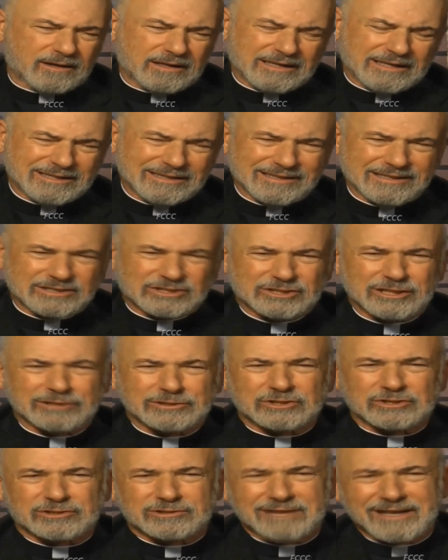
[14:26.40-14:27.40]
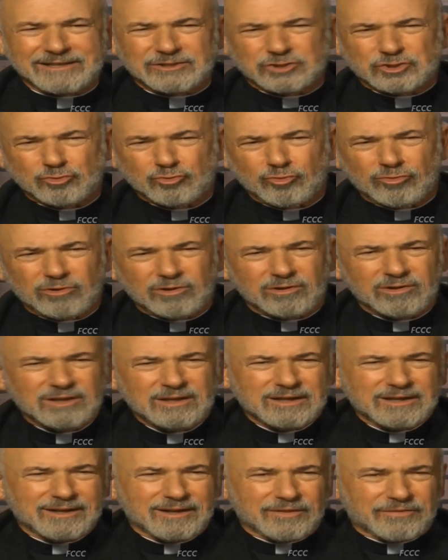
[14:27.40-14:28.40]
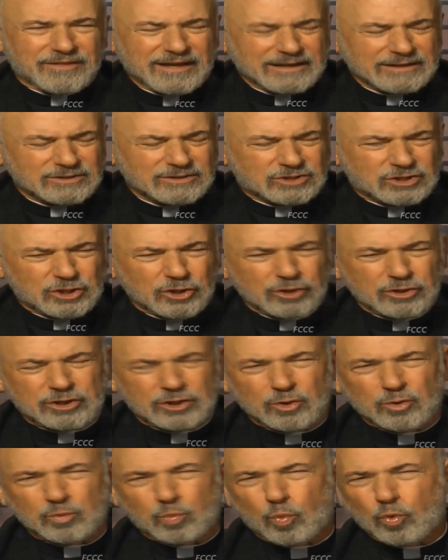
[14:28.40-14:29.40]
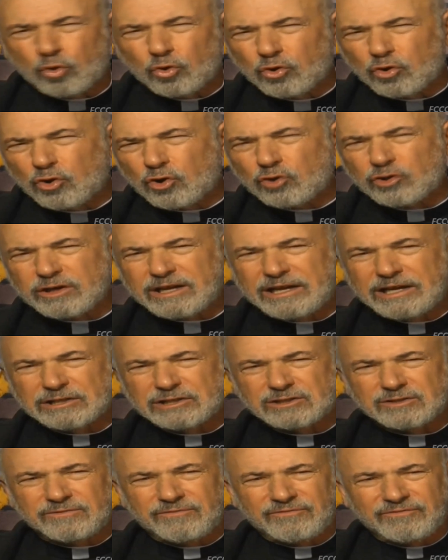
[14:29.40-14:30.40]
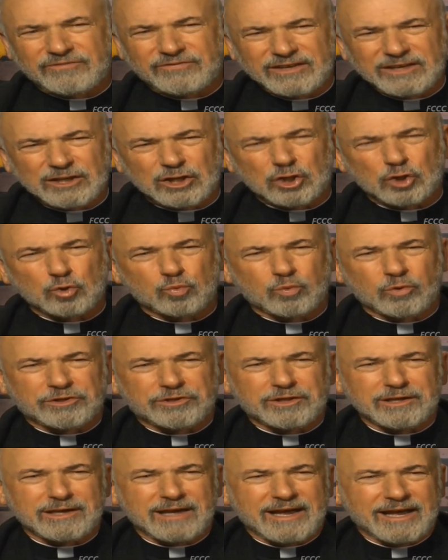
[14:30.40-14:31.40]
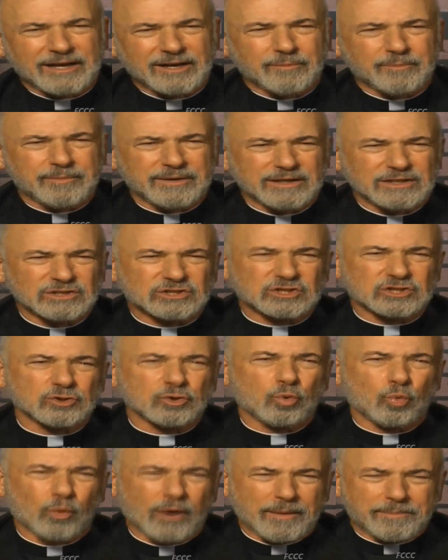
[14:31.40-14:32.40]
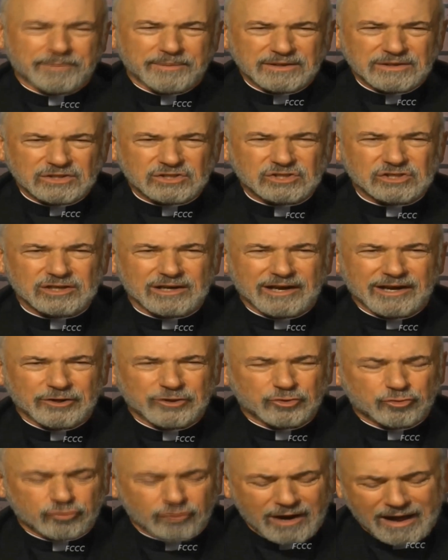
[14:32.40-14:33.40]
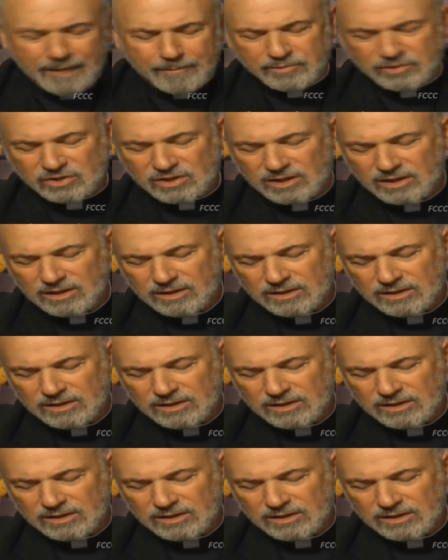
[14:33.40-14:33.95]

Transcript: illicit sexual things. The world is filled with the enemy's weapons and traps.